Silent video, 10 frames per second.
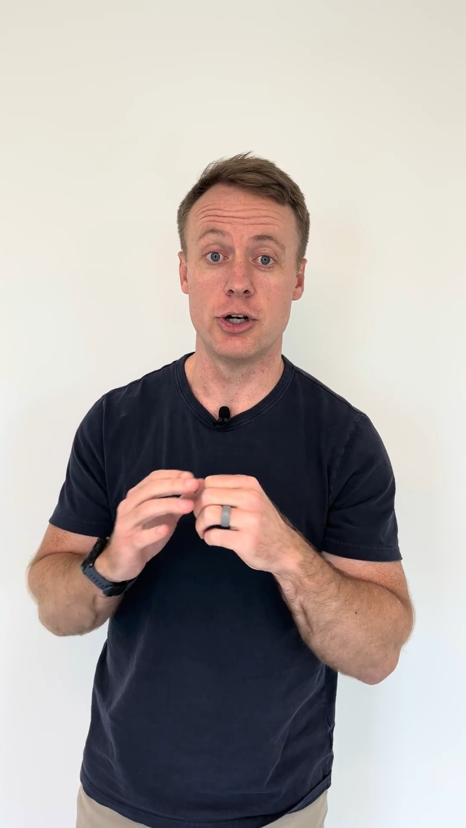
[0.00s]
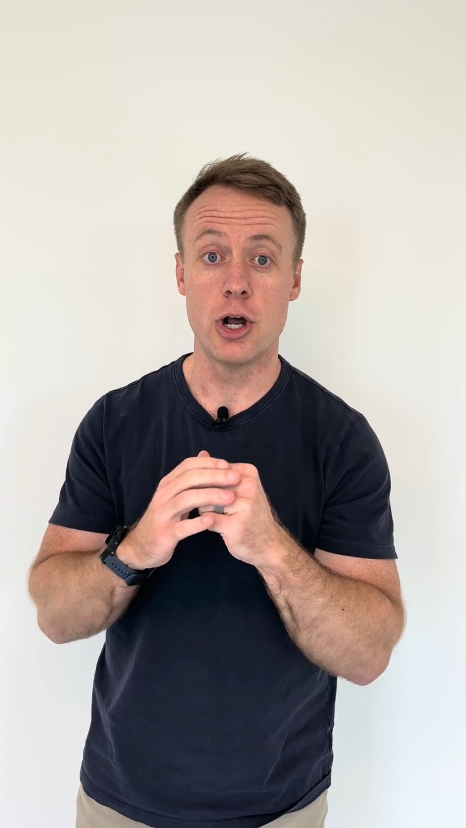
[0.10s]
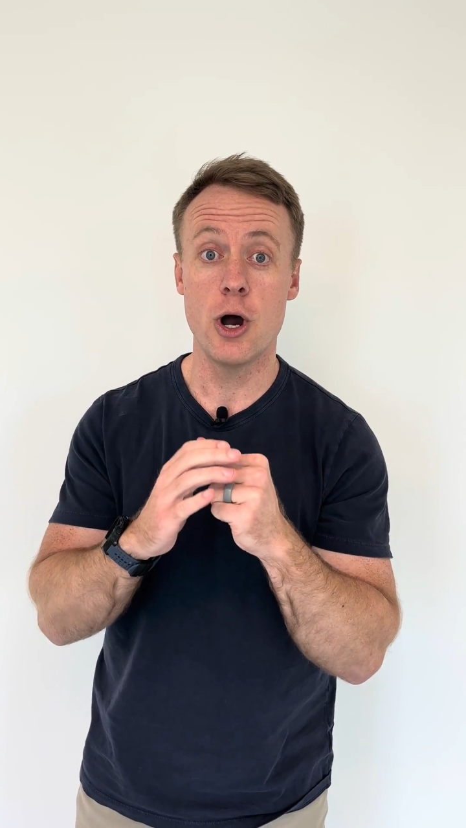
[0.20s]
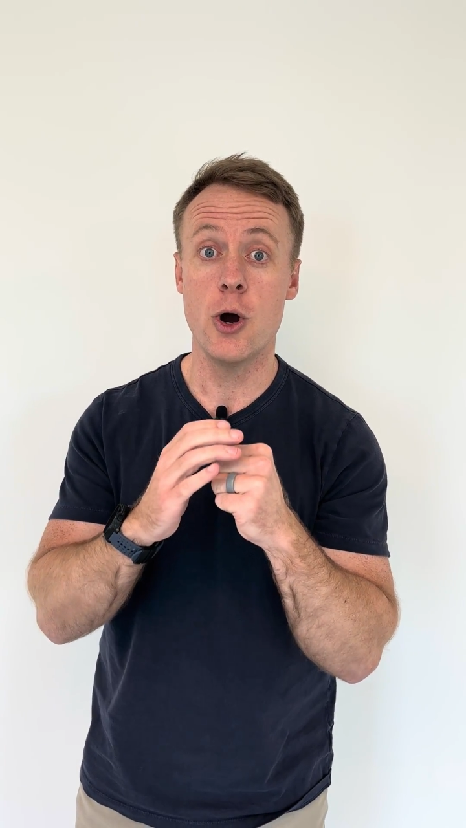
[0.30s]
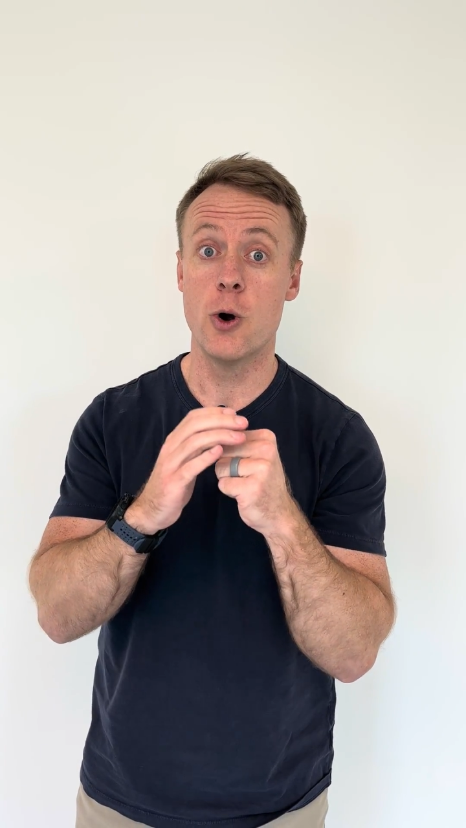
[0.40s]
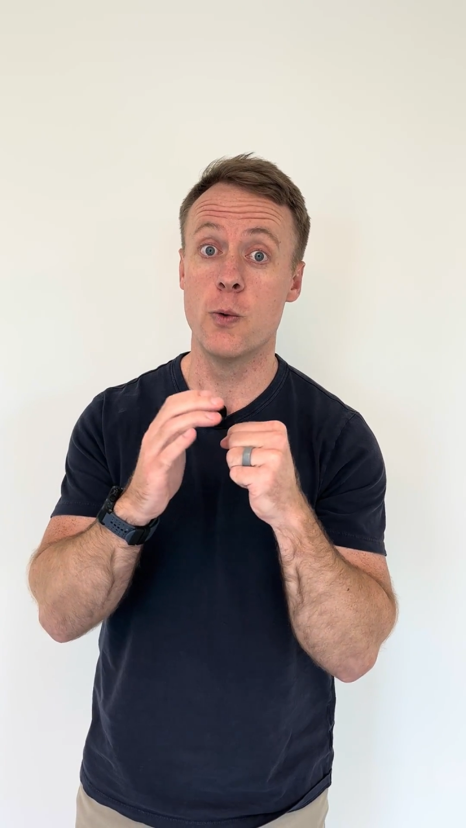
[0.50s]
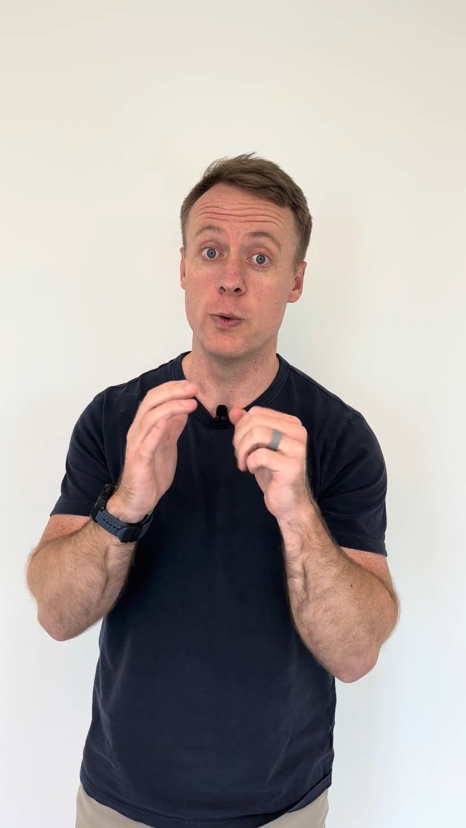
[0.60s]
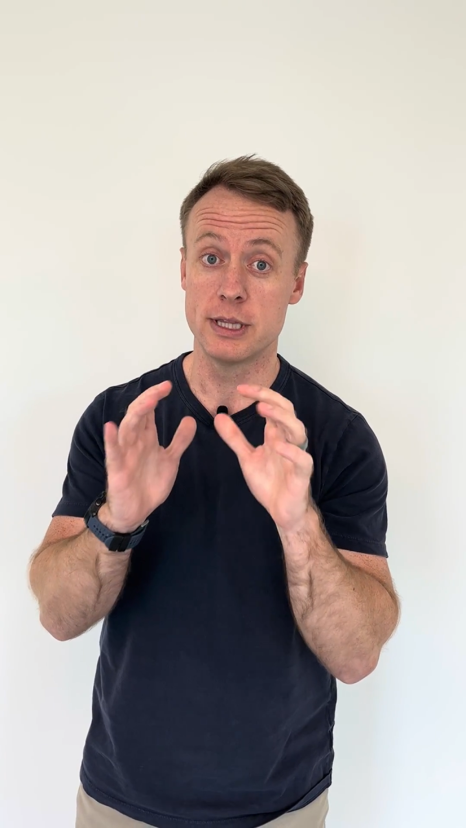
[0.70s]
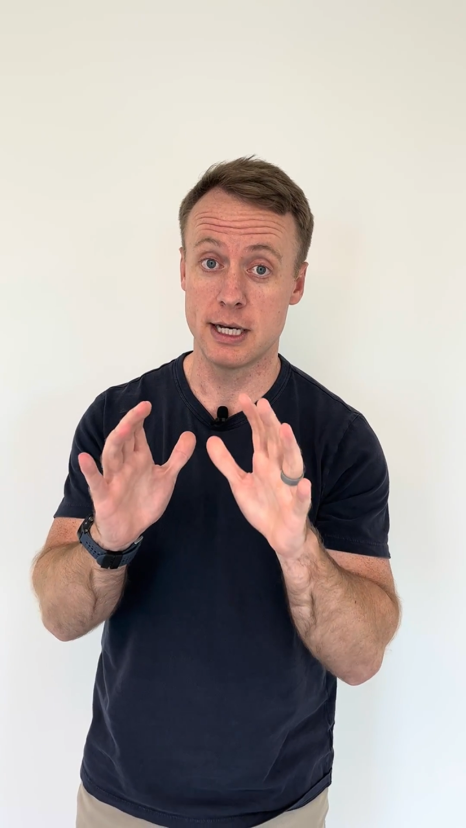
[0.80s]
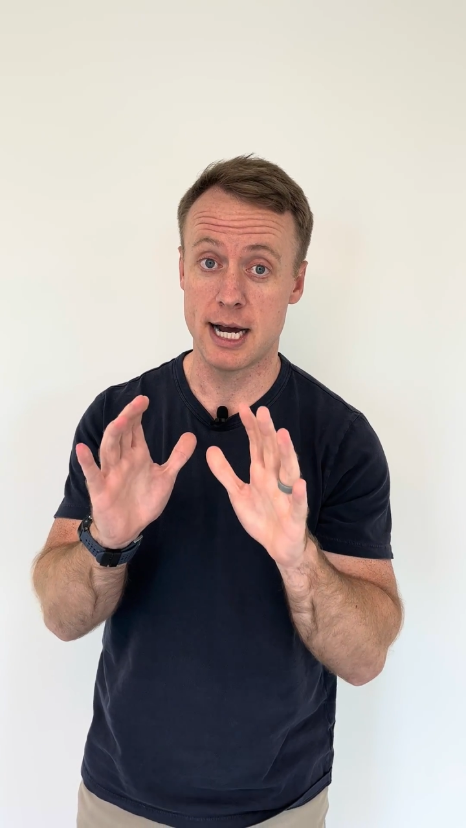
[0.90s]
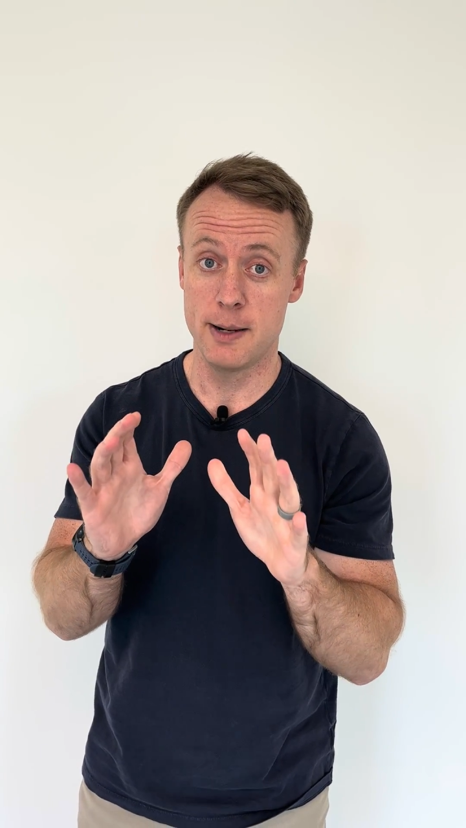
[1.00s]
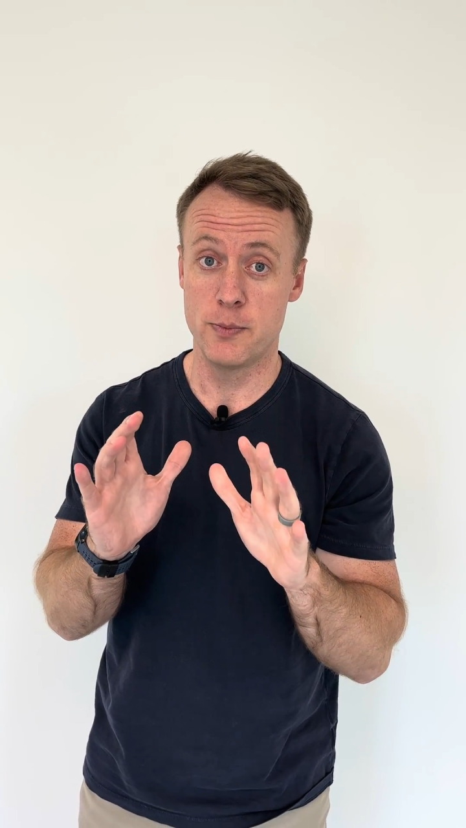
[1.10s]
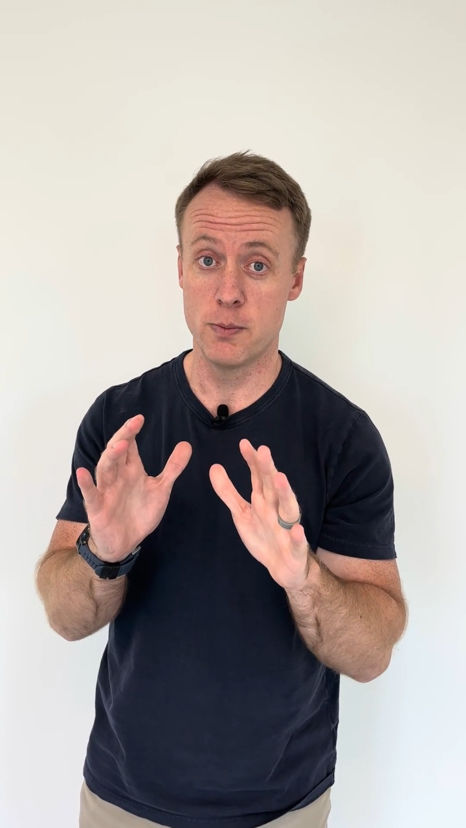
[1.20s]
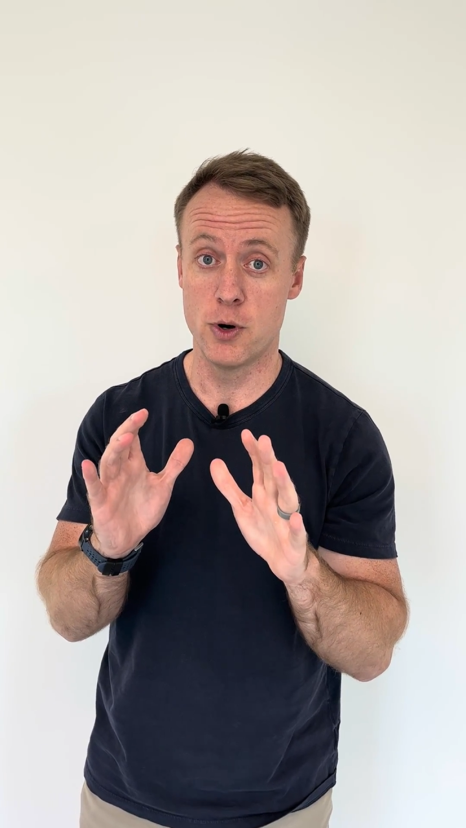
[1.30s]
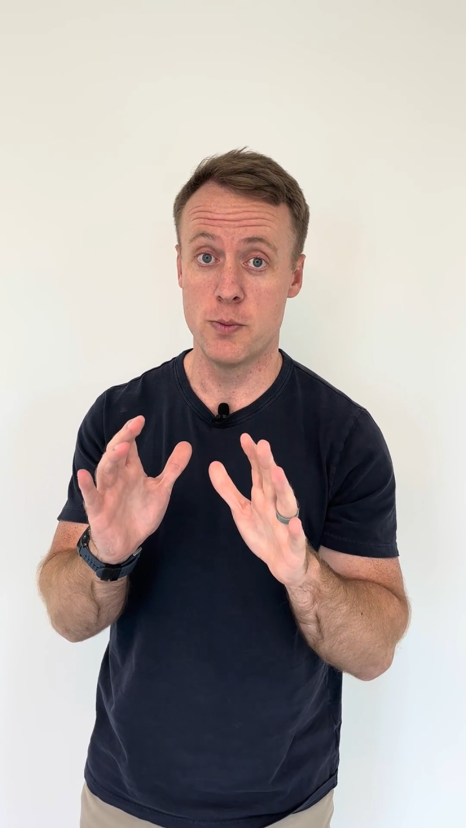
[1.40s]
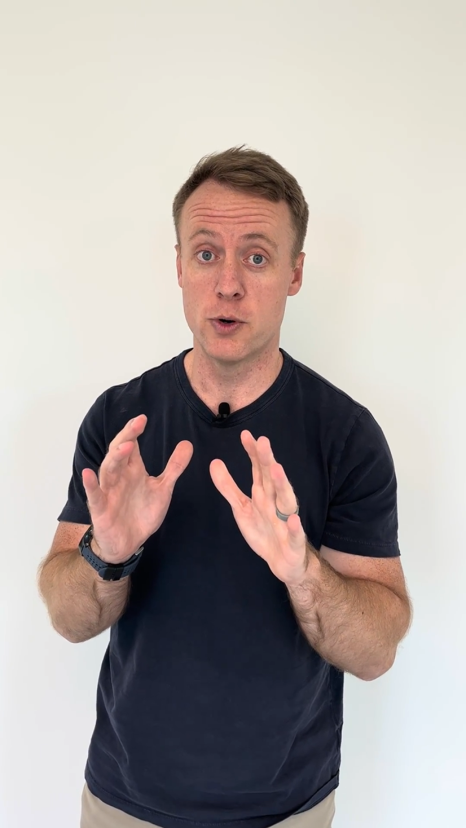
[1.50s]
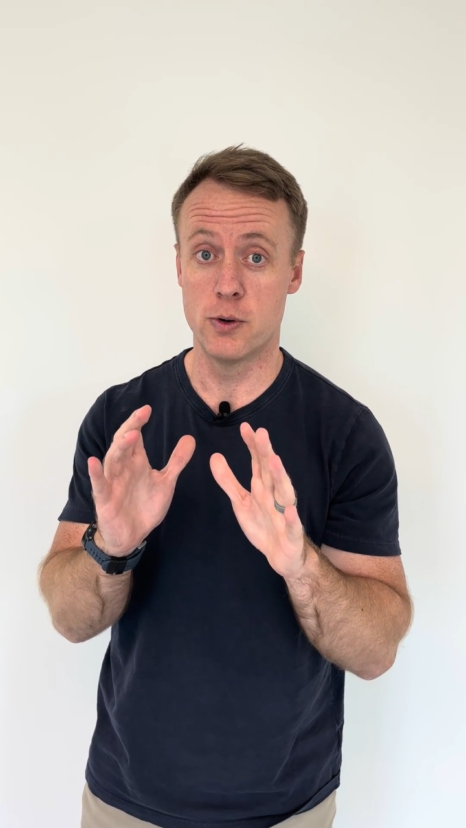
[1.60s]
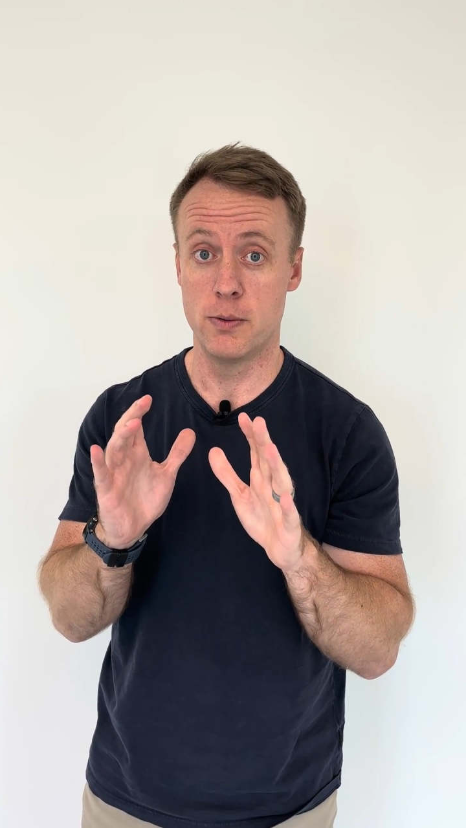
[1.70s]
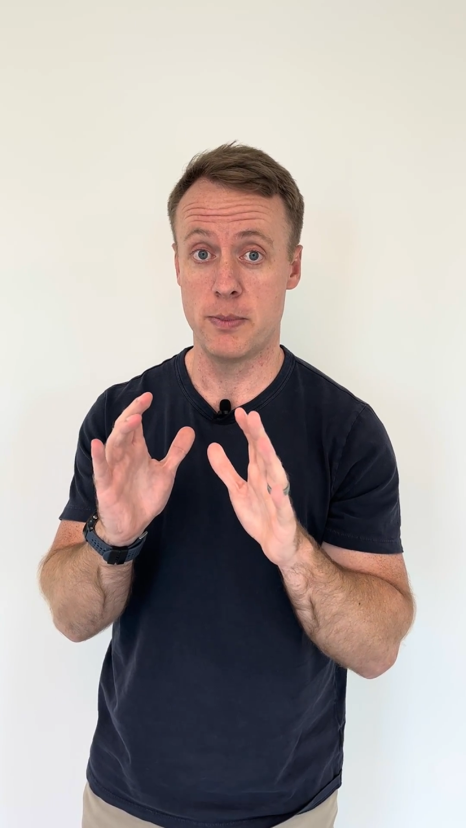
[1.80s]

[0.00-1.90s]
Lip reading: No, with the hypermobile